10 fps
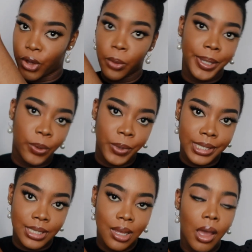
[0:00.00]
with the
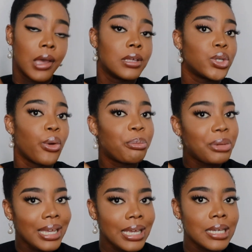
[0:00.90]
wind. So
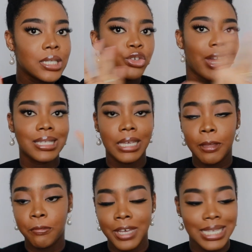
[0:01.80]
please try
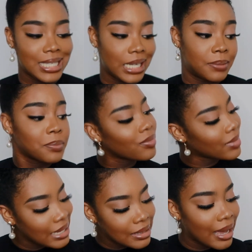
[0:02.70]
to invest in
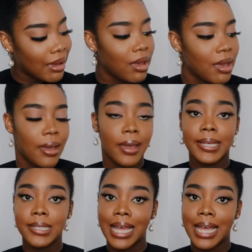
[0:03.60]
either a